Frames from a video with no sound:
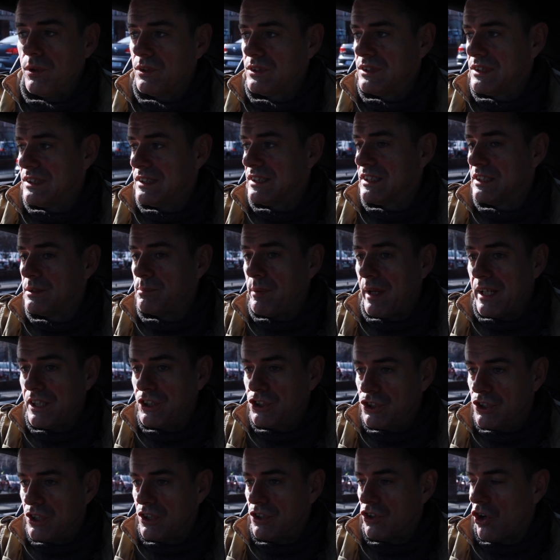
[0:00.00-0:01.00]
Puts the
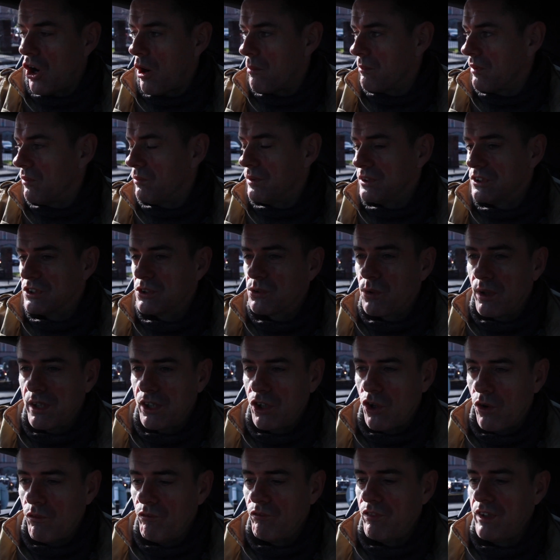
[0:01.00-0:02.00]
suspension in normal, which is
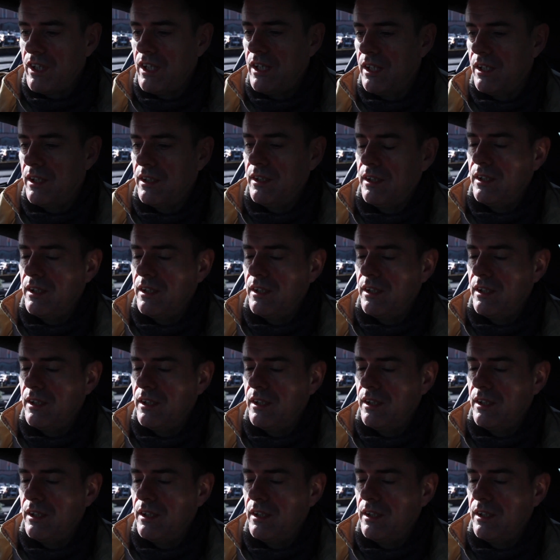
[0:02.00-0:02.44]
quite comfy.